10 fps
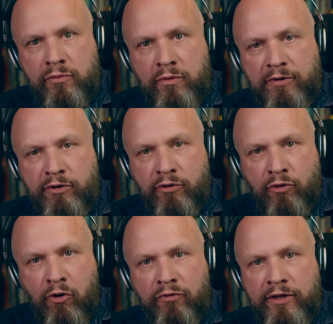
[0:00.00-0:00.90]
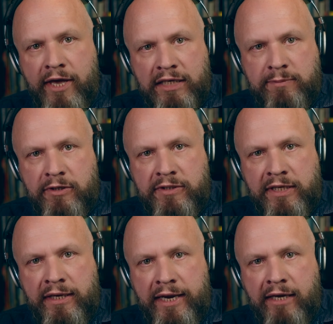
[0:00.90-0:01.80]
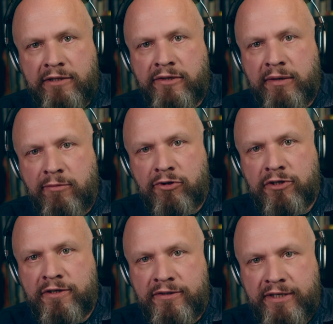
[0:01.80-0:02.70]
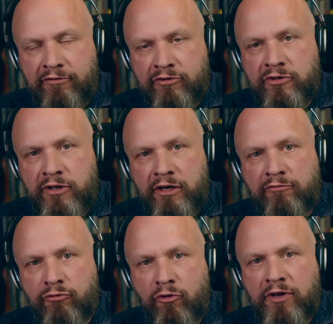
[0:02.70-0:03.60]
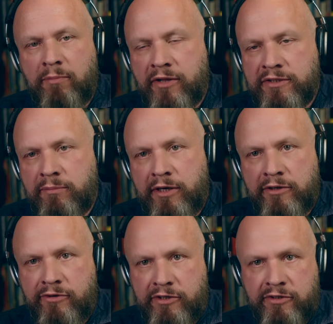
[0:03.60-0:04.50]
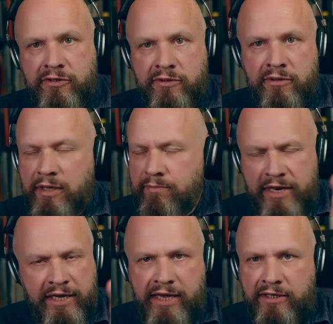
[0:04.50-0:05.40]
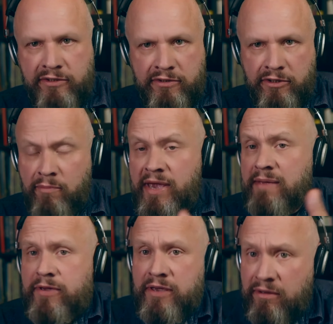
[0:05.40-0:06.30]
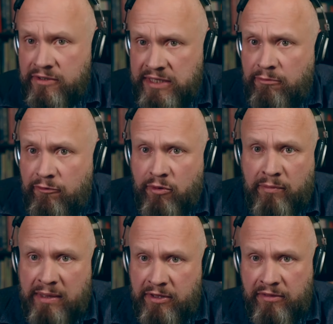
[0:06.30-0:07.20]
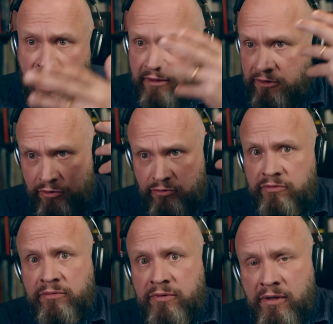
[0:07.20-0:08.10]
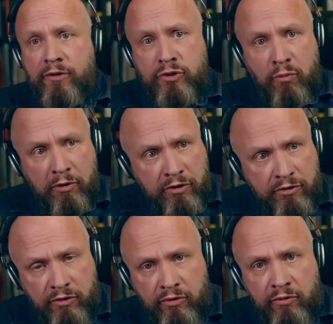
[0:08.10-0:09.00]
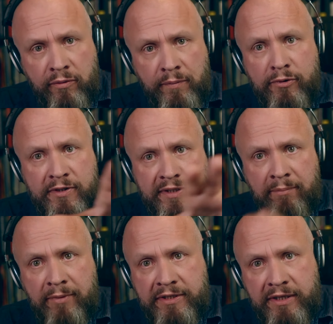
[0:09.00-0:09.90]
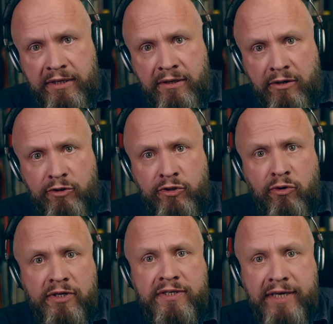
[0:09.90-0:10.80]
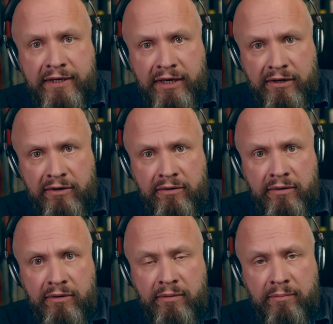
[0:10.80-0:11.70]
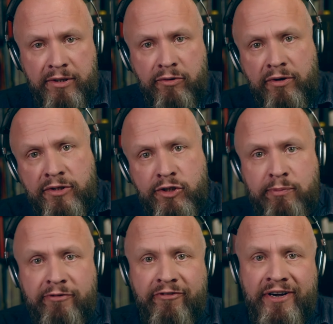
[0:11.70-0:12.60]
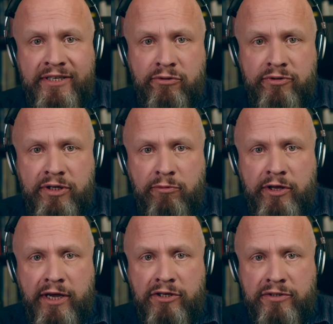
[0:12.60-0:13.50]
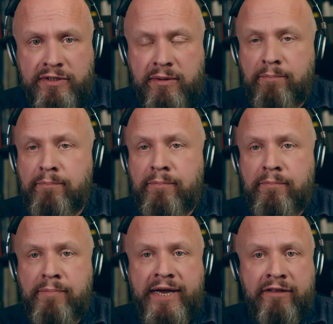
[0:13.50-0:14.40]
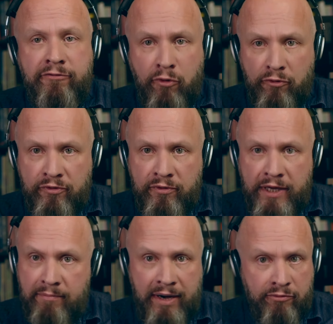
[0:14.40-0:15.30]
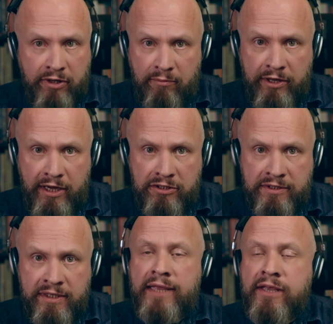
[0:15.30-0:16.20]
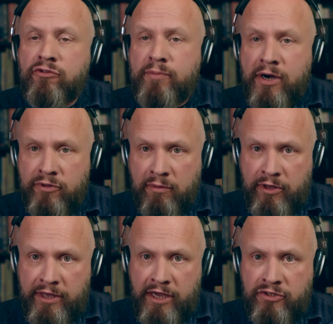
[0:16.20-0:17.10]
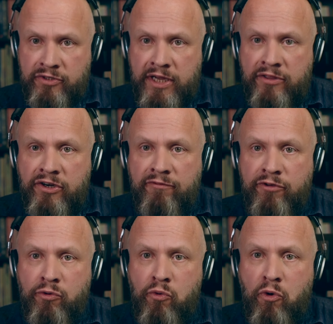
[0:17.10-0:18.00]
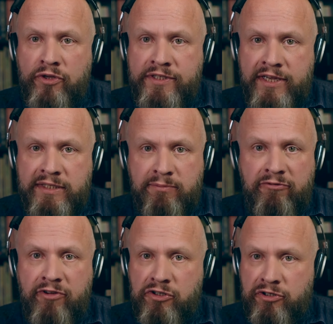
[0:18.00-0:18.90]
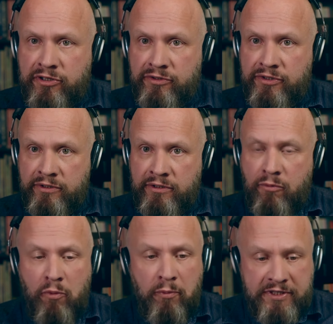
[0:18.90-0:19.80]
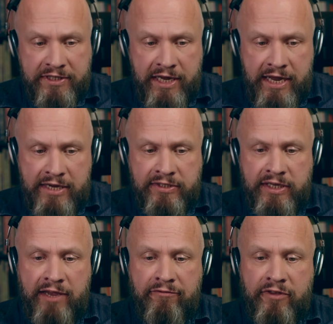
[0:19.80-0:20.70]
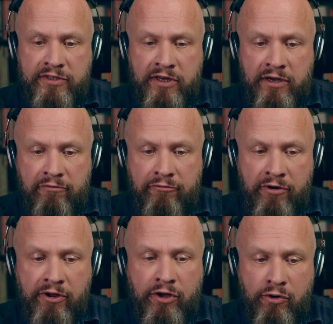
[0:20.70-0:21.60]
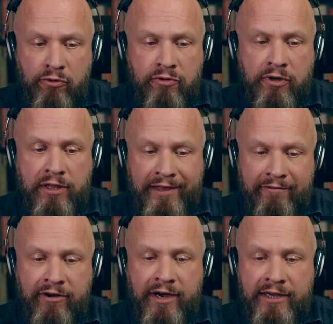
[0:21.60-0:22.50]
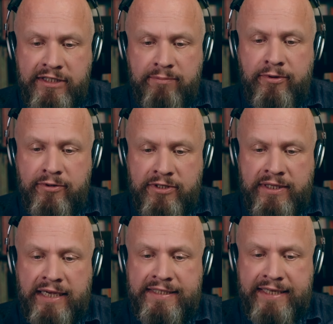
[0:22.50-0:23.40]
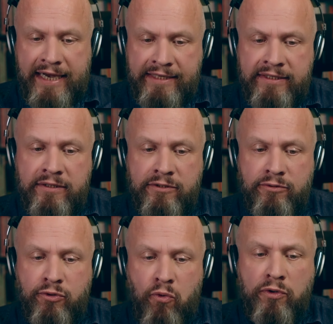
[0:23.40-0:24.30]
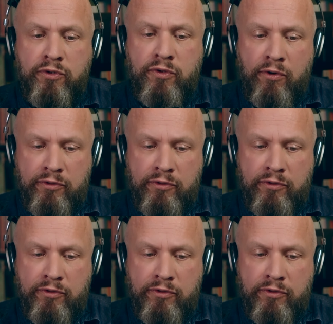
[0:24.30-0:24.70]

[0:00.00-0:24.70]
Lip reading: But you're not the experts in legal and commercial endeavors involving multi-million risks in many cases. You may be, some of you may be that good. You do what you do. Put somebody who's not as technical, but who can supervise all the communications back and forth, inbound communications and outbound communications, and review all the data. Be vigilant. What we see is if there's a very good, clever IT person assigned to talk to the